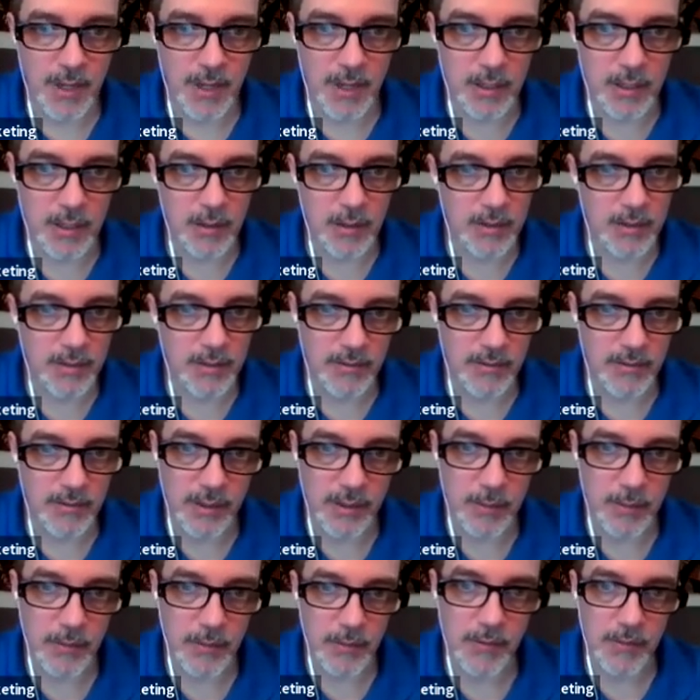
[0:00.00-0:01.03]
model
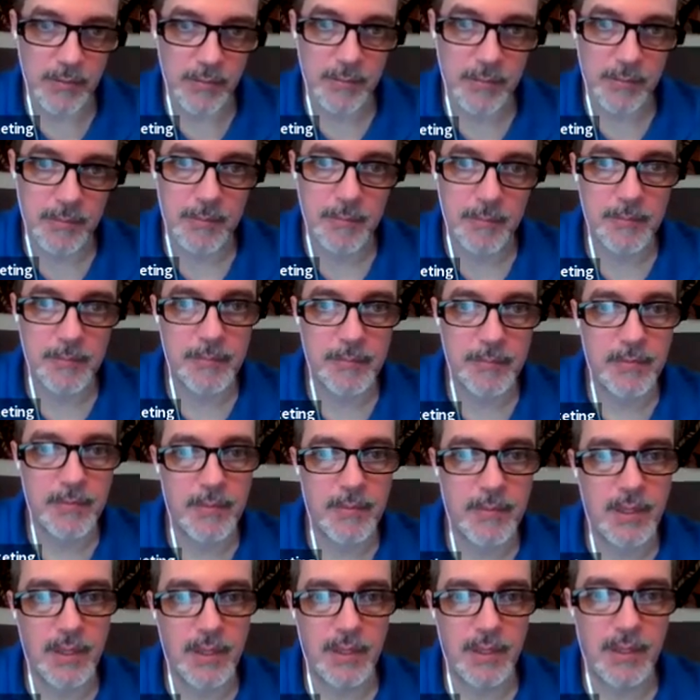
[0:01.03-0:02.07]
views,
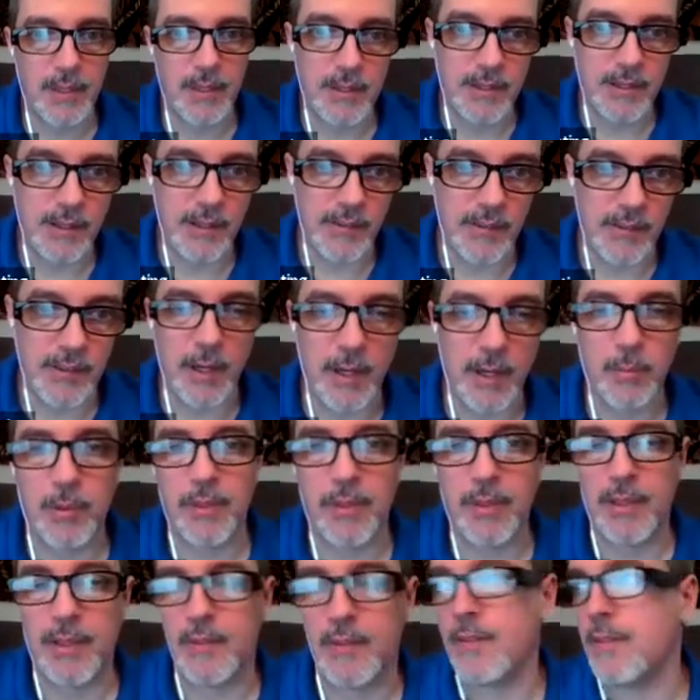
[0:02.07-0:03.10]
does a couple
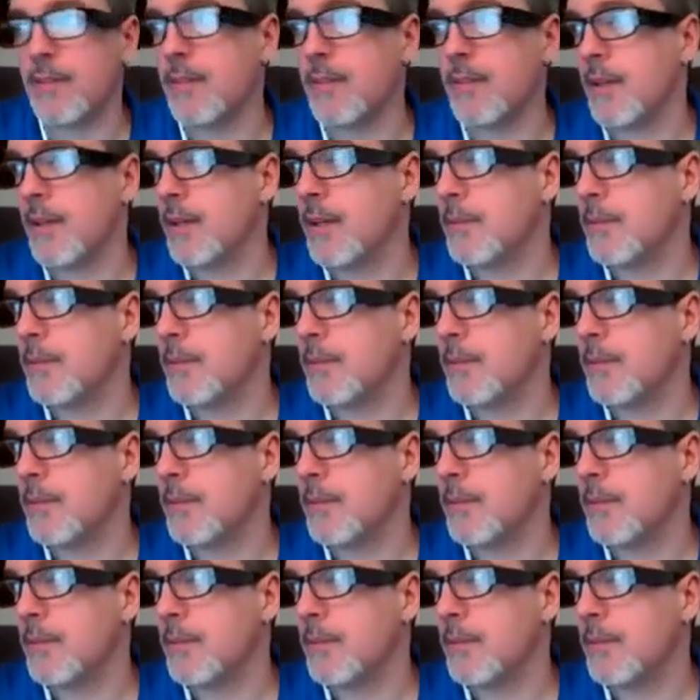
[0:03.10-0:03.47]
things.